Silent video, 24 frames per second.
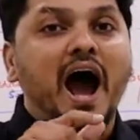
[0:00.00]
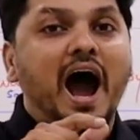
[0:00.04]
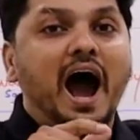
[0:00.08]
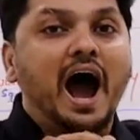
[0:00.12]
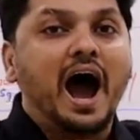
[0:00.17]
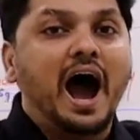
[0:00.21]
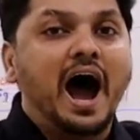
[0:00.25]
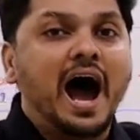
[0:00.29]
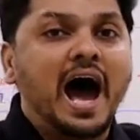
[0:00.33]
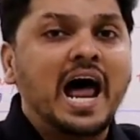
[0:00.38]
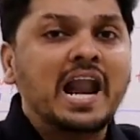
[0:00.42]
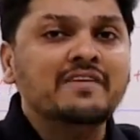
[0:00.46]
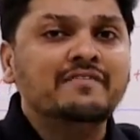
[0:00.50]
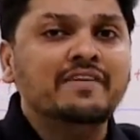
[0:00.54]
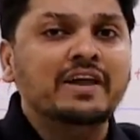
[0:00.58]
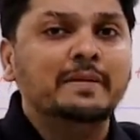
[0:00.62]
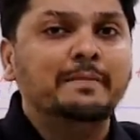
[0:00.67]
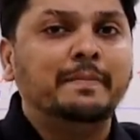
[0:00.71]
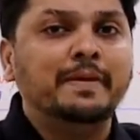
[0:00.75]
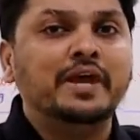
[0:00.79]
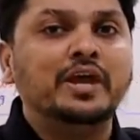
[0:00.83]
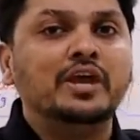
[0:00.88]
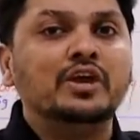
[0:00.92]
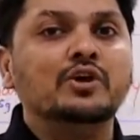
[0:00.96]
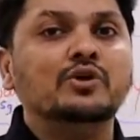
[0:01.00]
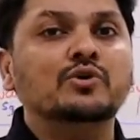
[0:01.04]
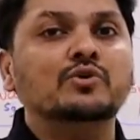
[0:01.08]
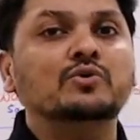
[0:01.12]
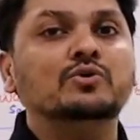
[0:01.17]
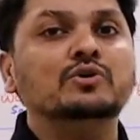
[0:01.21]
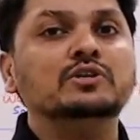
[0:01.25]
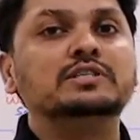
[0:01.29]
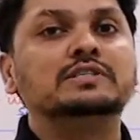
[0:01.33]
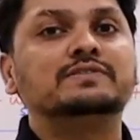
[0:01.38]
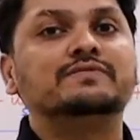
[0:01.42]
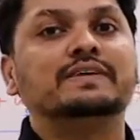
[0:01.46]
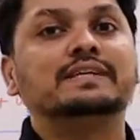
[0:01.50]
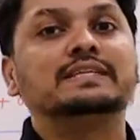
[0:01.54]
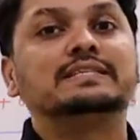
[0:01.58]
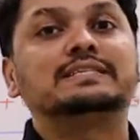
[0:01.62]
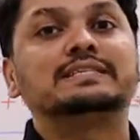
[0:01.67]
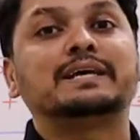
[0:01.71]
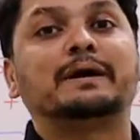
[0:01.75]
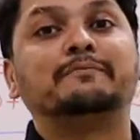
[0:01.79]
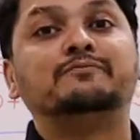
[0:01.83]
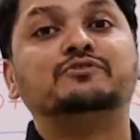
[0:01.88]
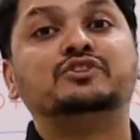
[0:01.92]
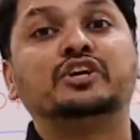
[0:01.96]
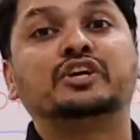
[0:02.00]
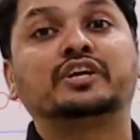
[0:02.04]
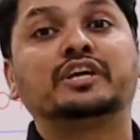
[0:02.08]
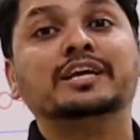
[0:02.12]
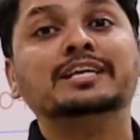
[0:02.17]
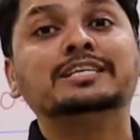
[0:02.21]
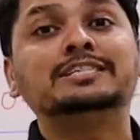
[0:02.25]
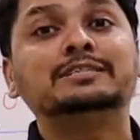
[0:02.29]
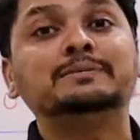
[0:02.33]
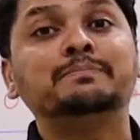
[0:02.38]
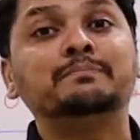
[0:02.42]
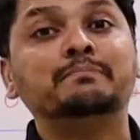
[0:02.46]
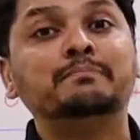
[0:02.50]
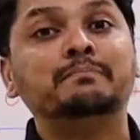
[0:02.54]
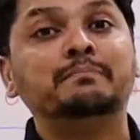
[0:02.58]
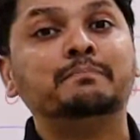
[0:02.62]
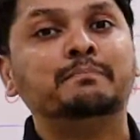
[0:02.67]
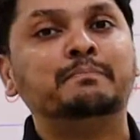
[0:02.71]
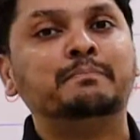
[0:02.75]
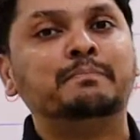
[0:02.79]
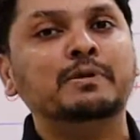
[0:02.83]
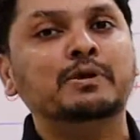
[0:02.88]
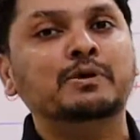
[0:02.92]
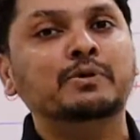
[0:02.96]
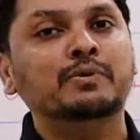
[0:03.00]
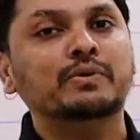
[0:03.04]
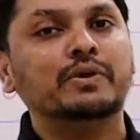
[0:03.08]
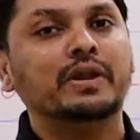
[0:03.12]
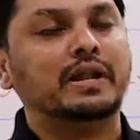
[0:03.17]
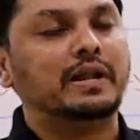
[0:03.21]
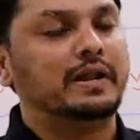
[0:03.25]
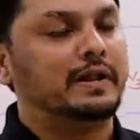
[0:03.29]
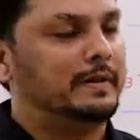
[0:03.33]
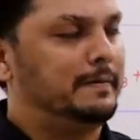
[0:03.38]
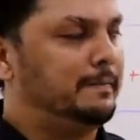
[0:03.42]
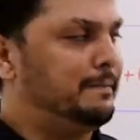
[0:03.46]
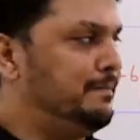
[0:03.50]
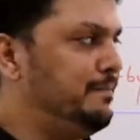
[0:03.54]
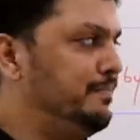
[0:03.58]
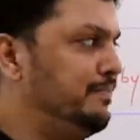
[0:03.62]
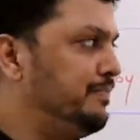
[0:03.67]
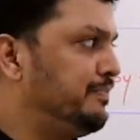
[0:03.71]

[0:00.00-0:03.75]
are will be used when subject is plural.